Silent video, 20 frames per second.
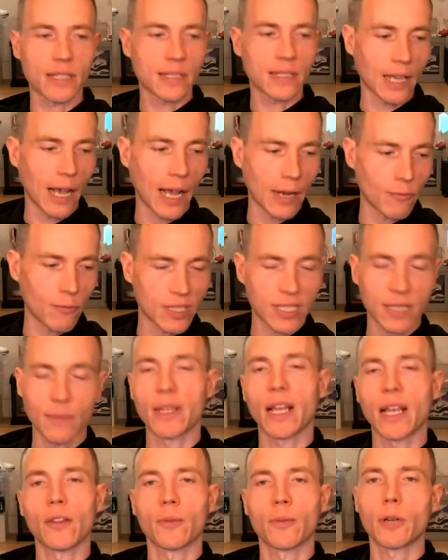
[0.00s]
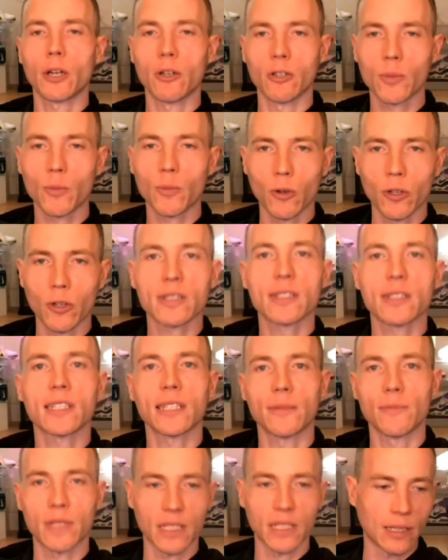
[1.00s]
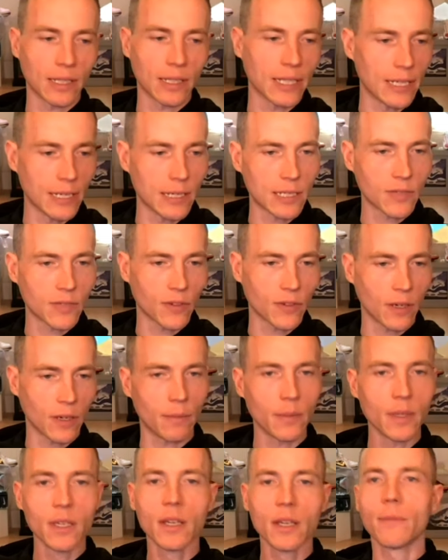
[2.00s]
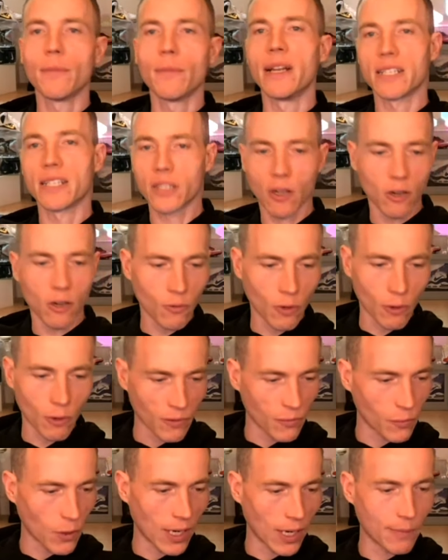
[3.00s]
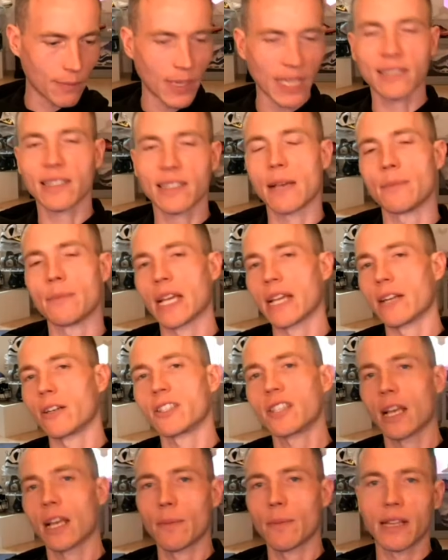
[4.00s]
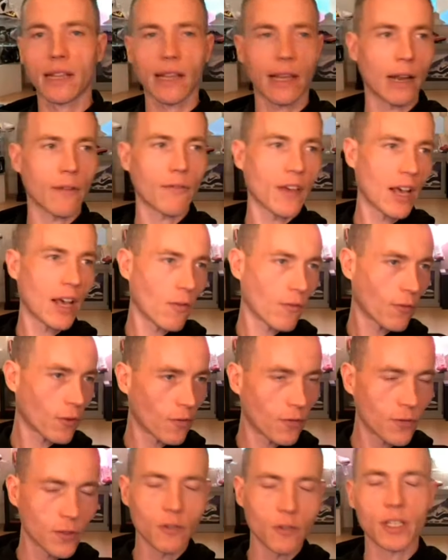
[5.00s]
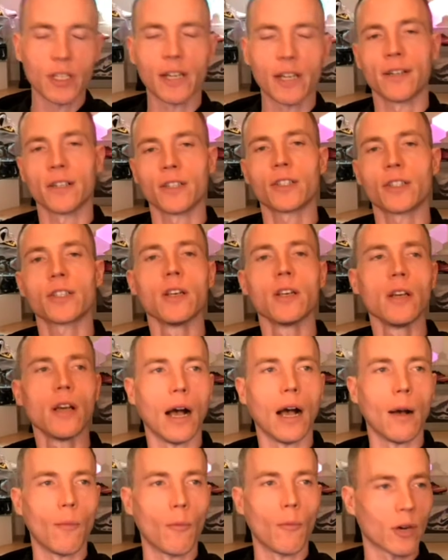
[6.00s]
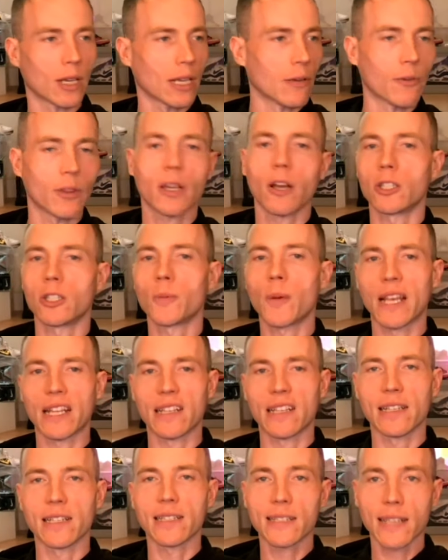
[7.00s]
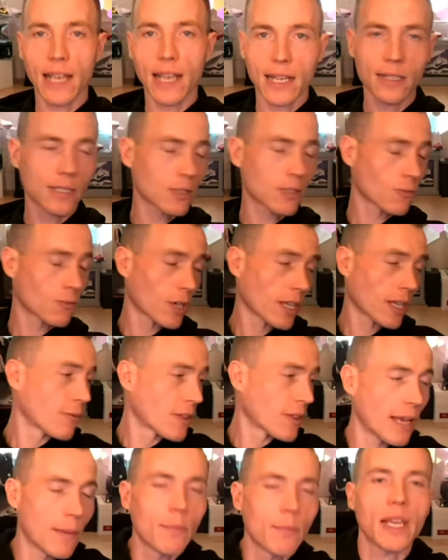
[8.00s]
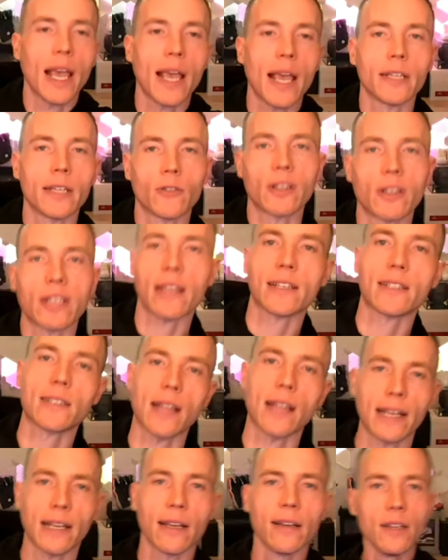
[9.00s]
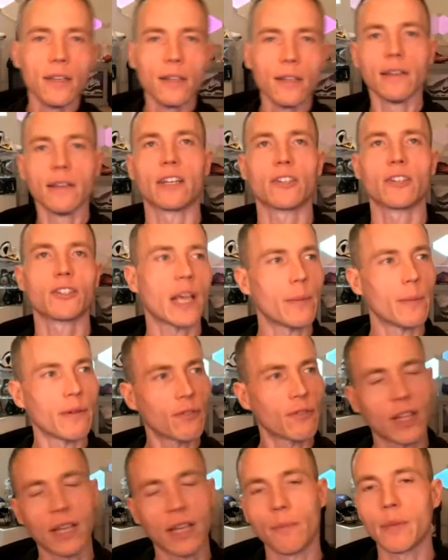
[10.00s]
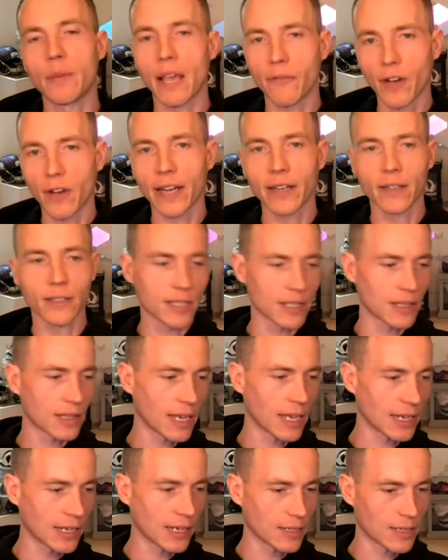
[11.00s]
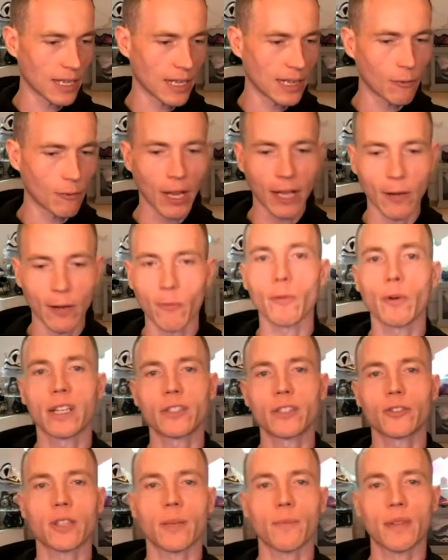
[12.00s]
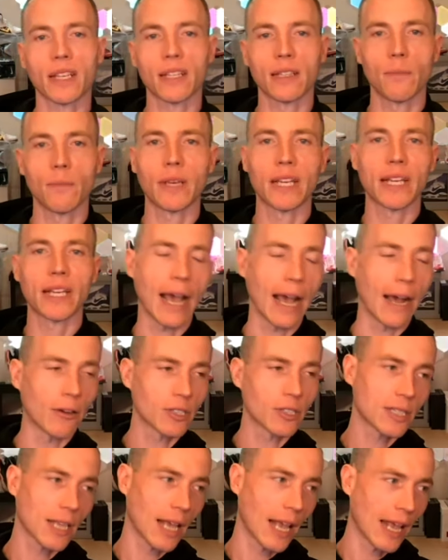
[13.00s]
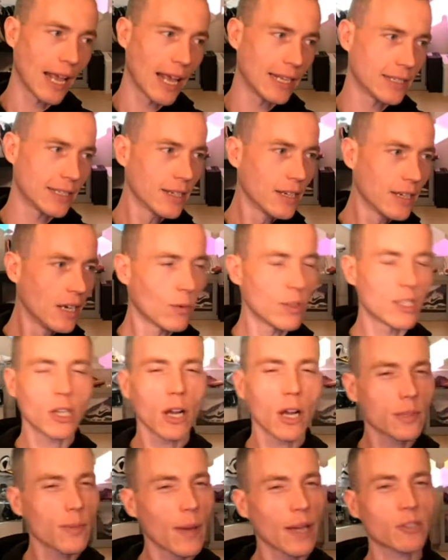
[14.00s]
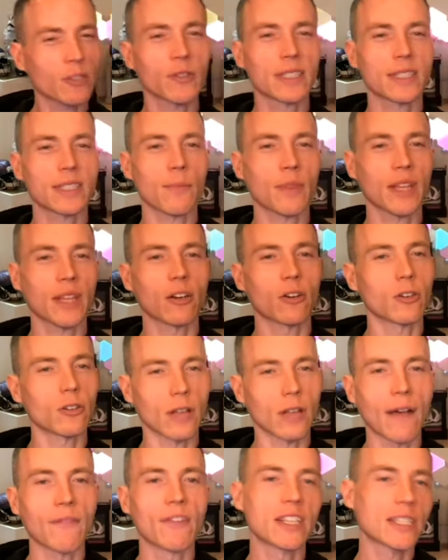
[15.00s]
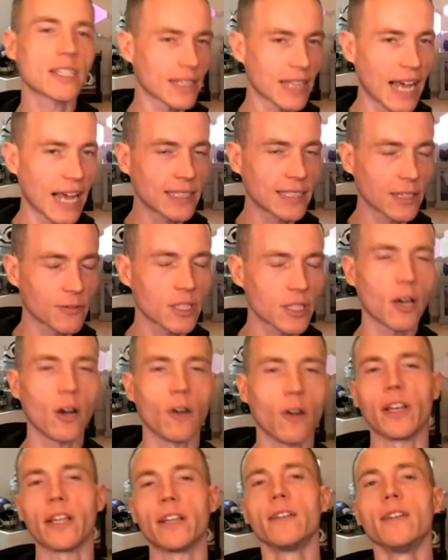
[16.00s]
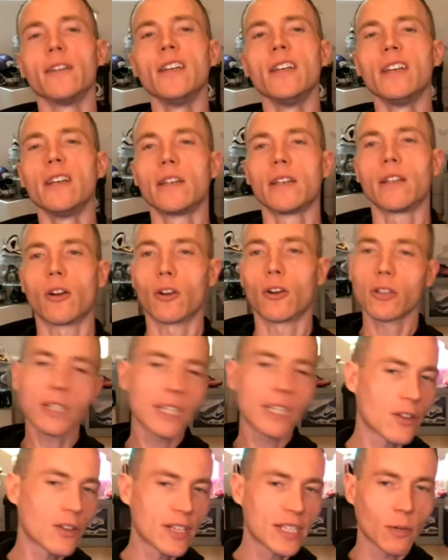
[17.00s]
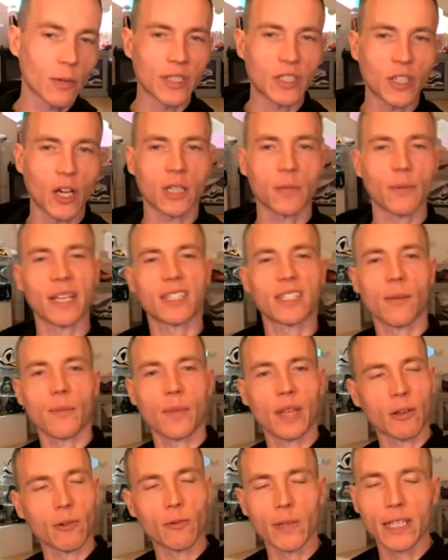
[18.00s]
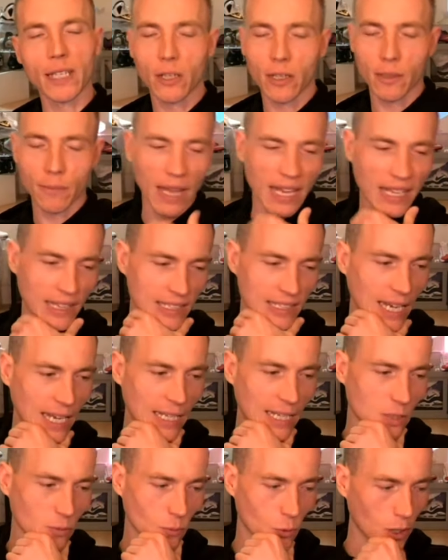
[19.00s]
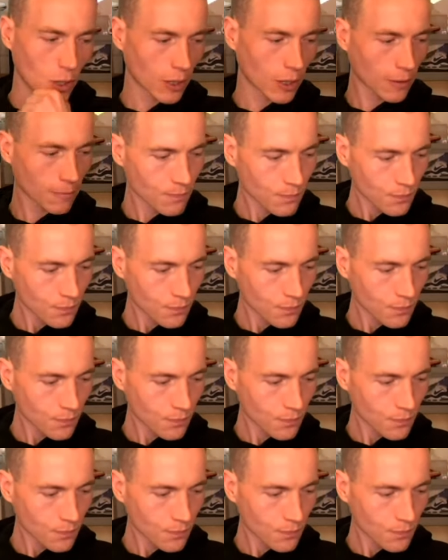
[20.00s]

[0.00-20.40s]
side with some of the other pro sports teams and leagues, from Minnesota, where we've won Best Game Day Entertainment, the NFL for a few years, working with Coach Payton and the Saints, working with the NBA and doing things like entertainment for the NBA Finals and things. And they were like, we want to do something in the big house. And we talked about doing something, obviously last year was COVID. Earlier this year, we talked about something we couldn't make the dates work.